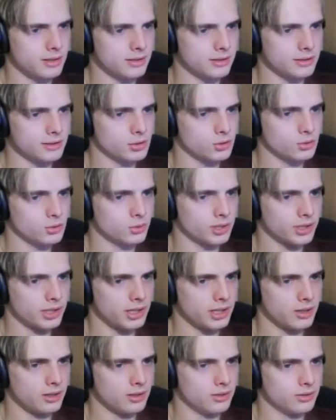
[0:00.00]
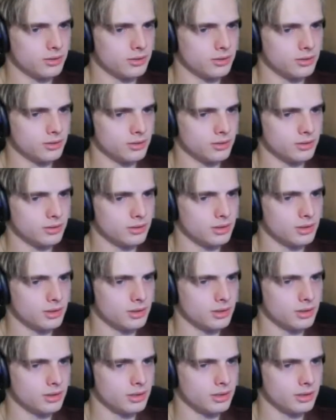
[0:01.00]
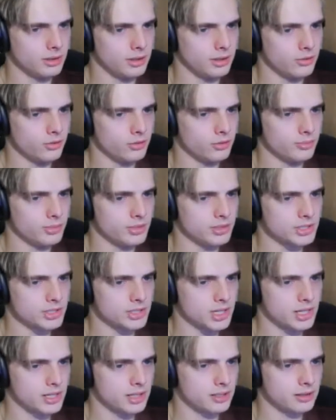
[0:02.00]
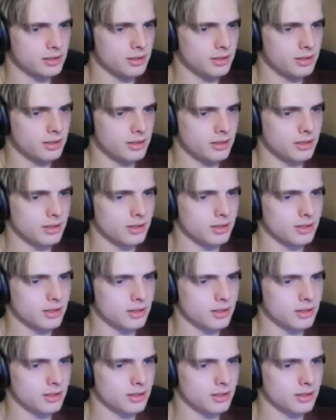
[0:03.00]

none of this would work out. The light wouldn't be shining there.